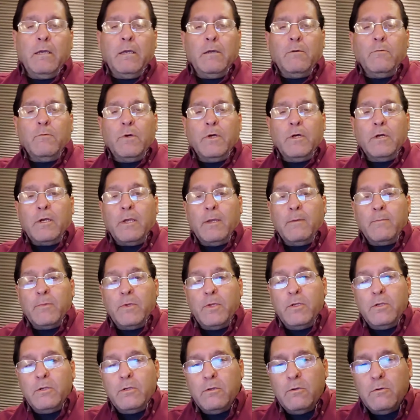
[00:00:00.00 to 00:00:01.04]
welcome
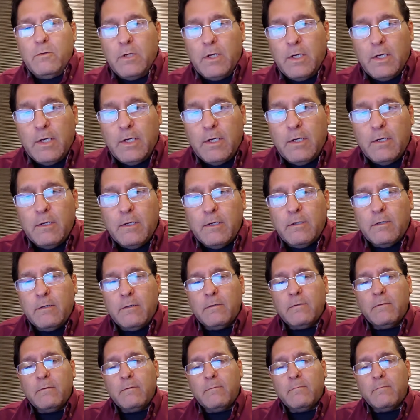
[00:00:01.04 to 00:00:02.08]
to
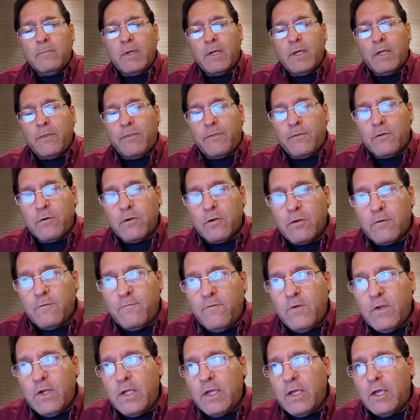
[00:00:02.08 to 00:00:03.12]
my third
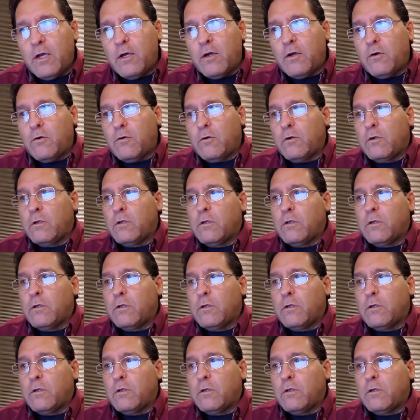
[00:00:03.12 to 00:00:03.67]
video.